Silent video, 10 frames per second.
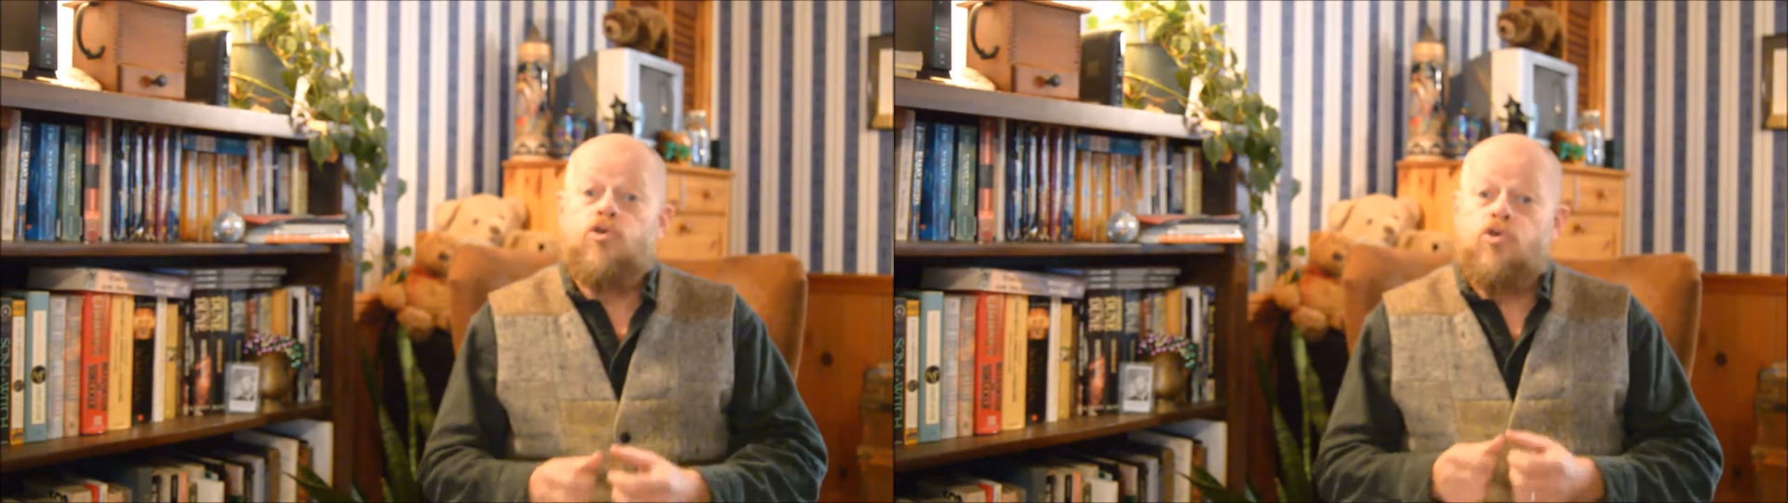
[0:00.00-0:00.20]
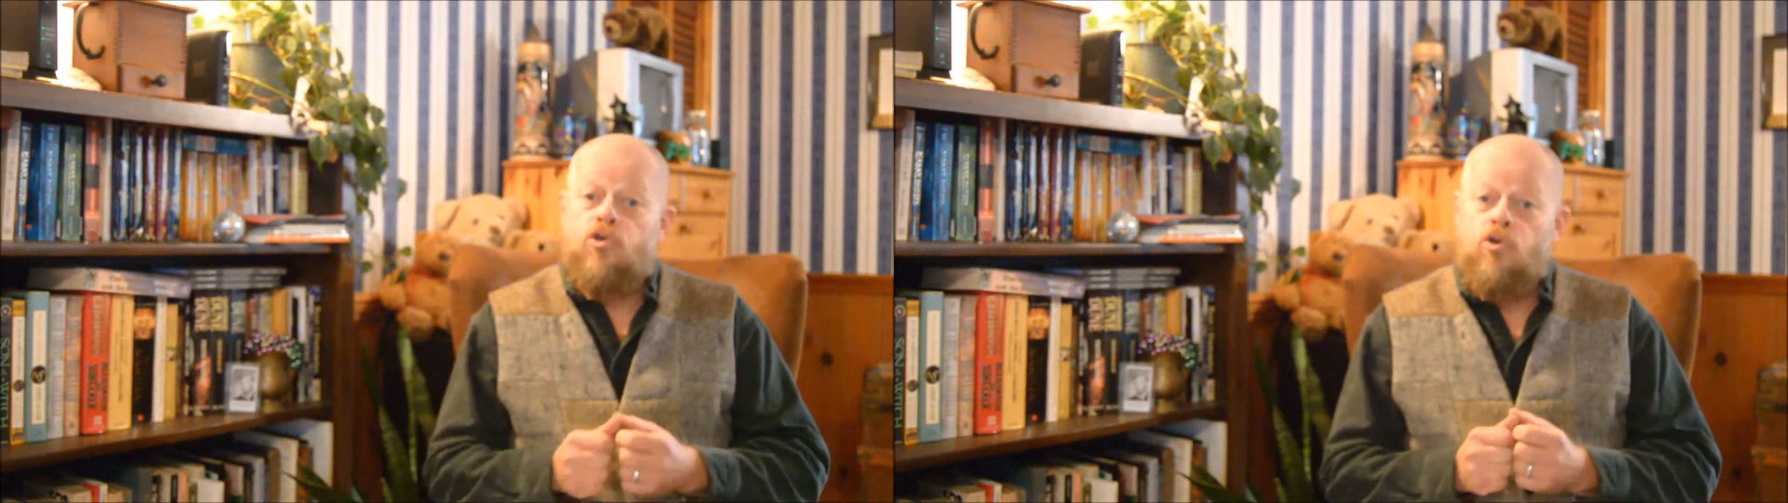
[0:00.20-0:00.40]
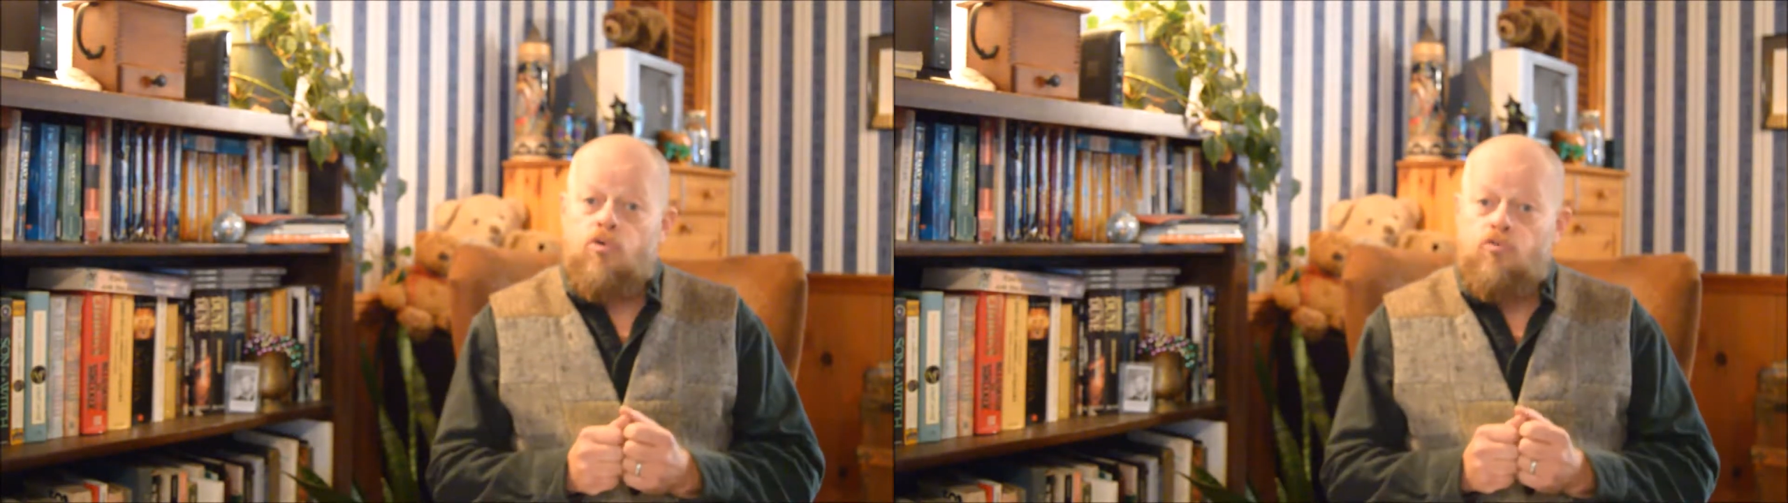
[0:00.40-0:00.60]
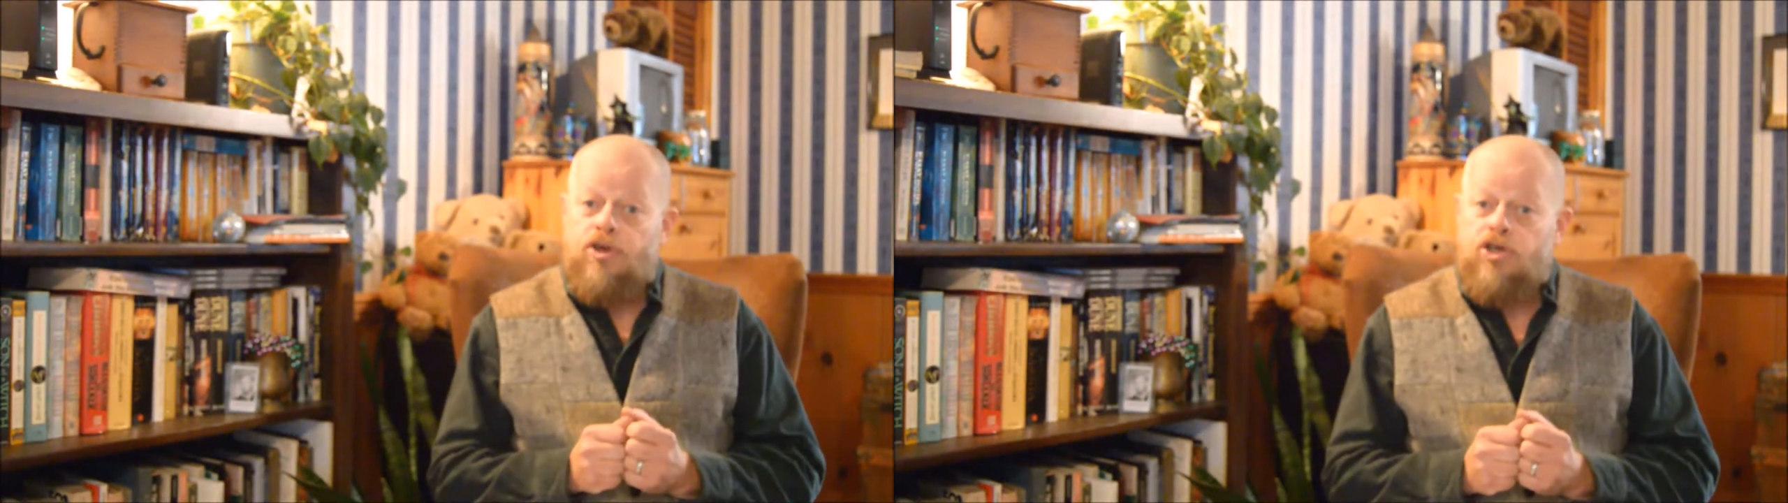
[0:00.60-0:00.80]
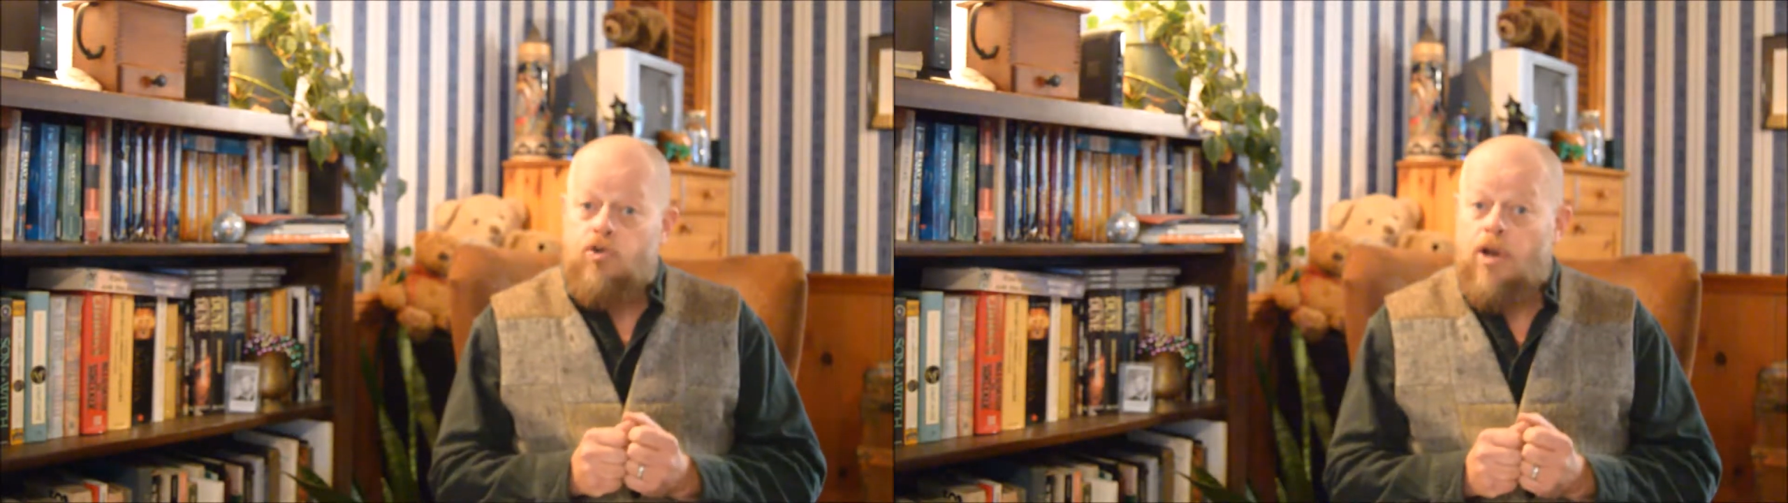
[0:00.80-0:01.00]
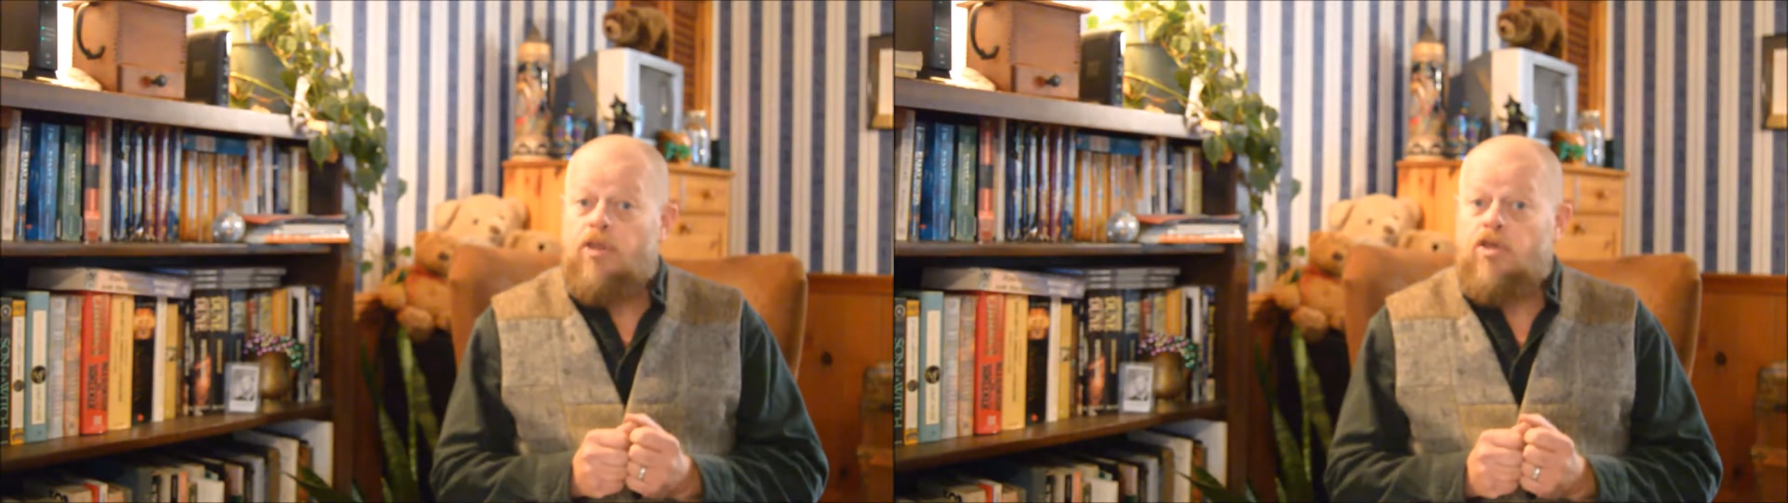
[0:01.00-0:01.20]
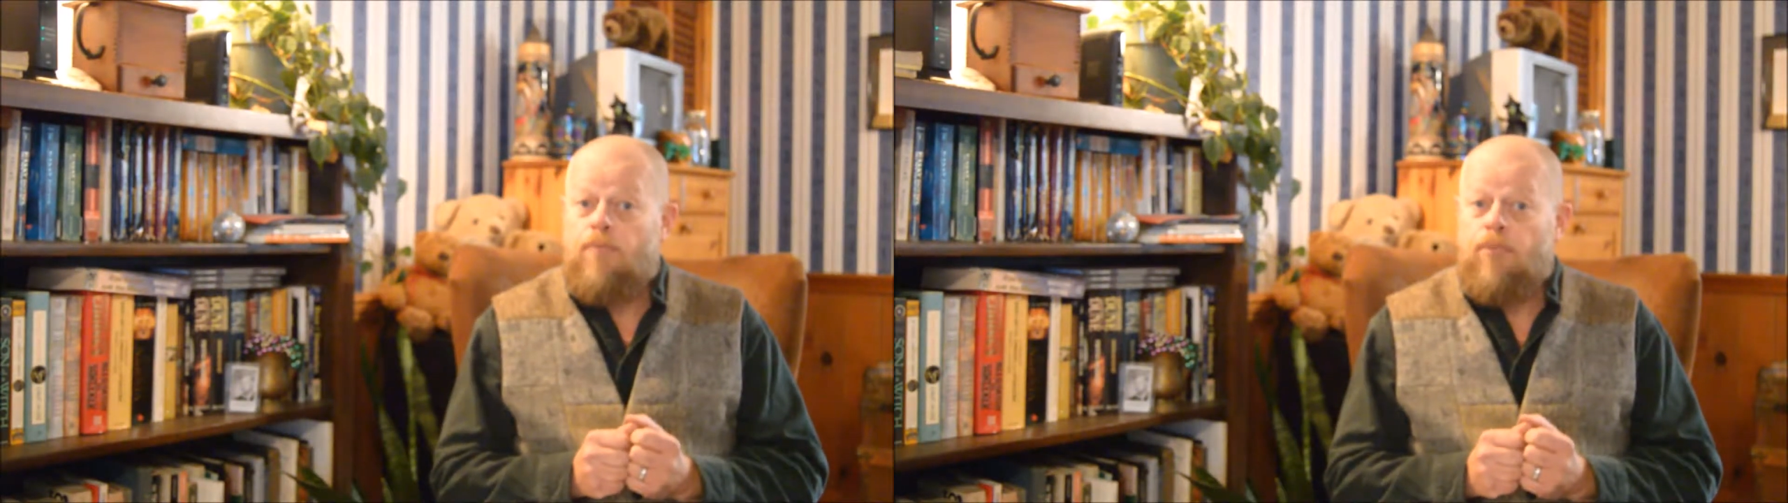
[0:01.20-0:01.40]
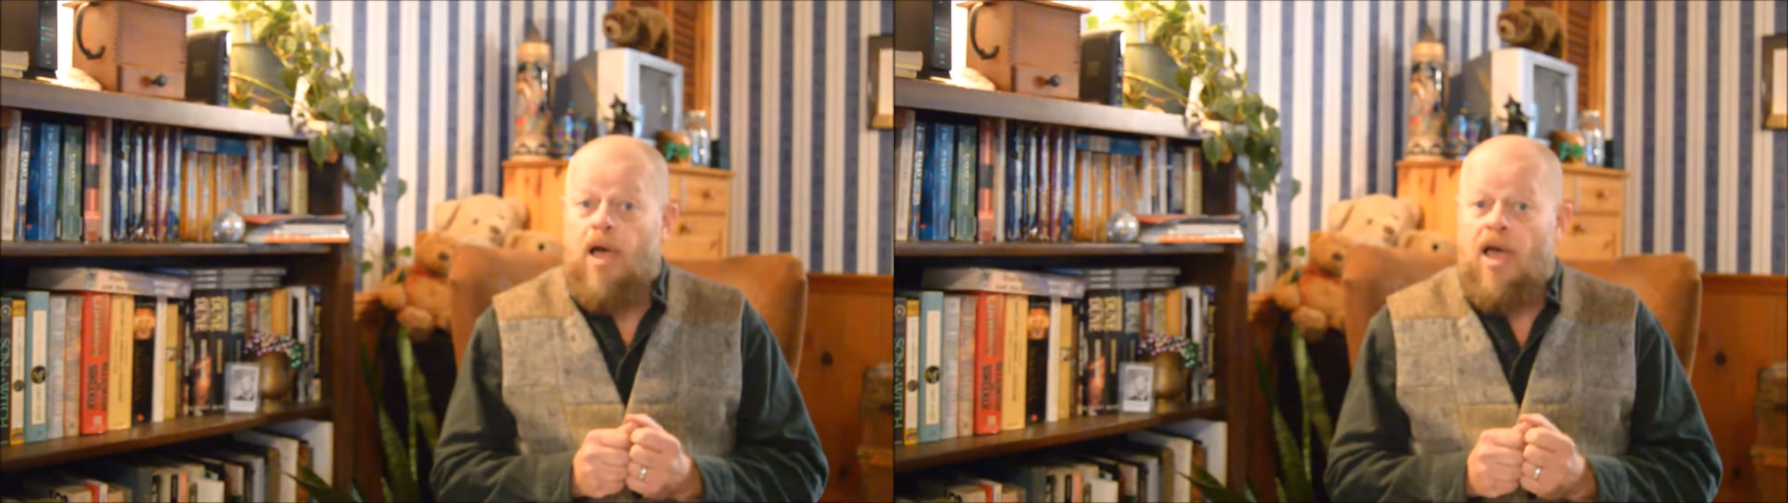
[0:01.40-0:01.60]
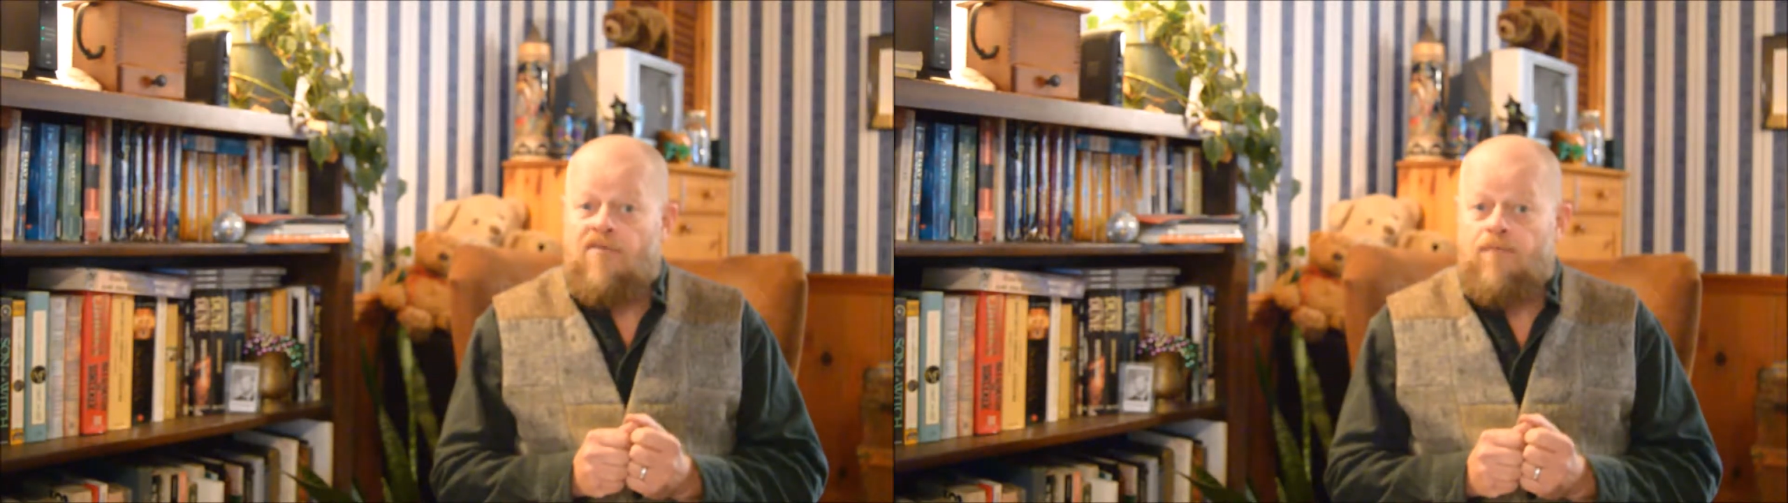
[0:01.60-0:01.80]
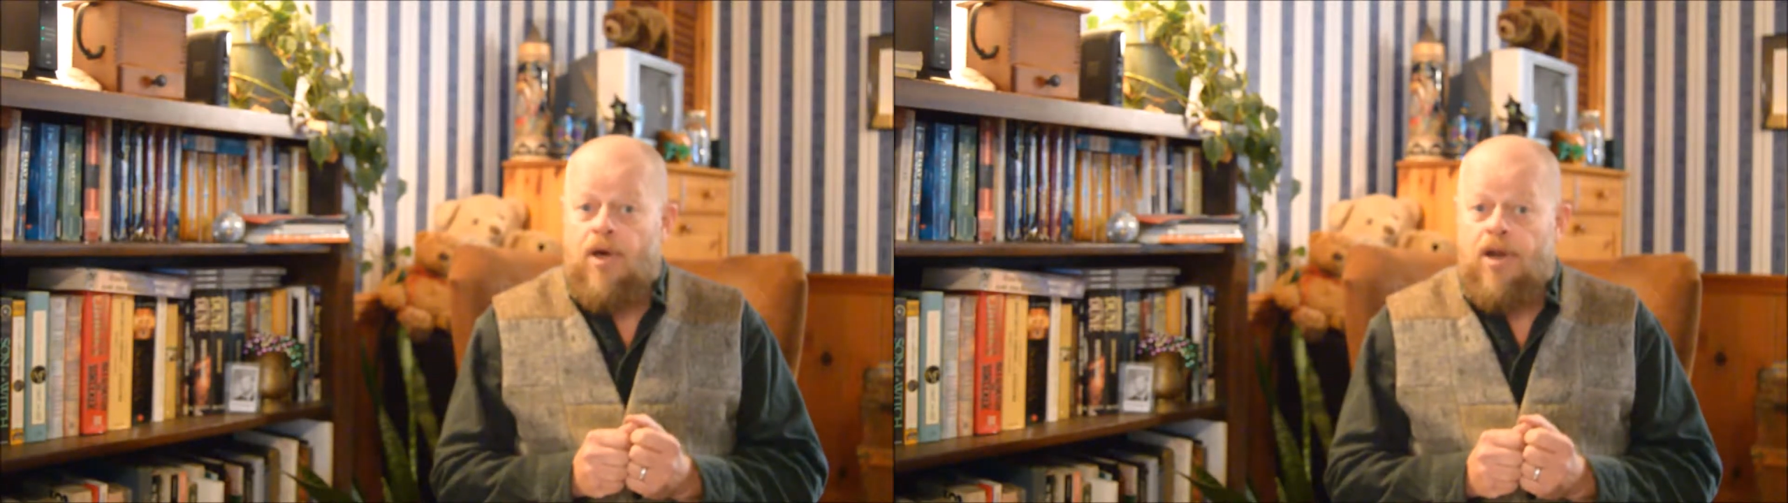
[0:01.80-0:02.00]
to restrict the supply
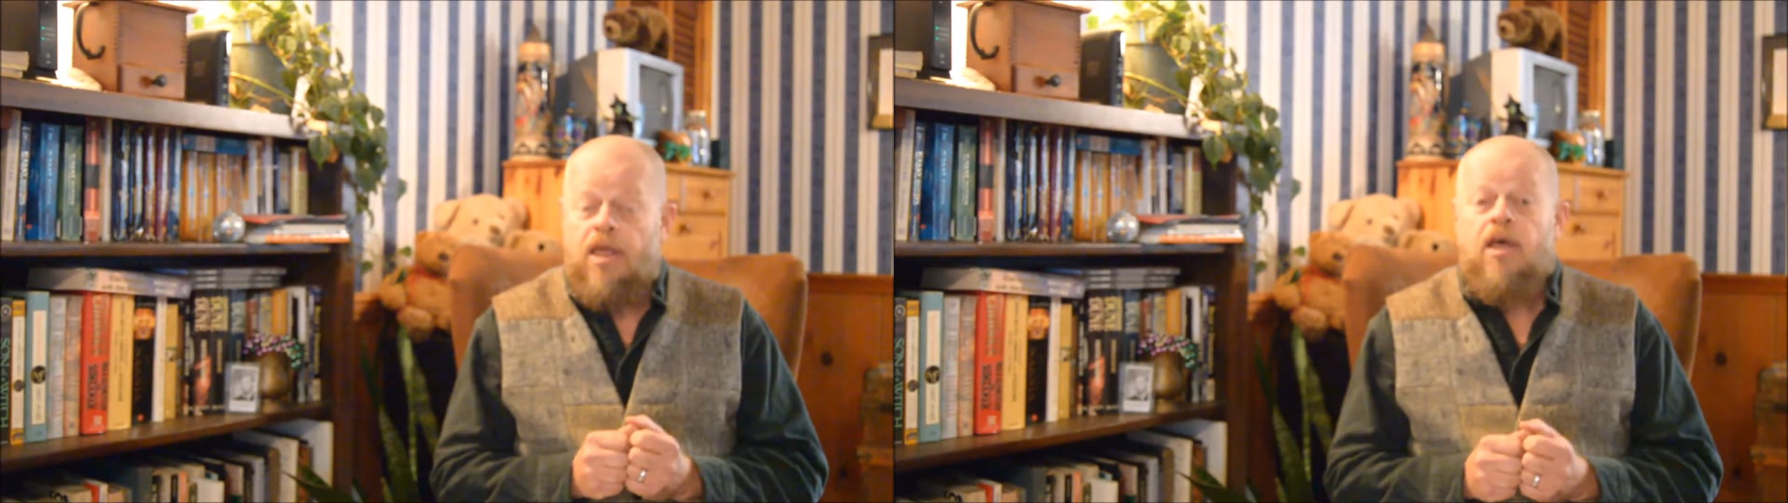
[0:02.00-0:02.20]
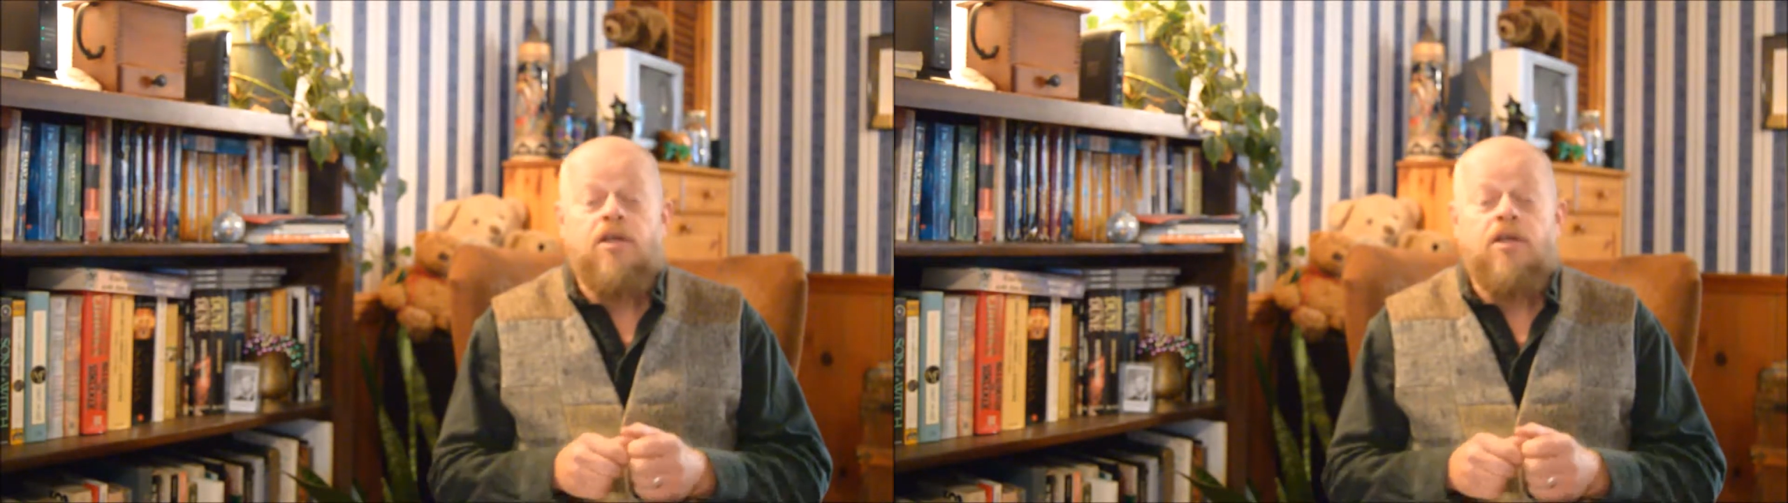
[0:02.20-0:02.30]
of money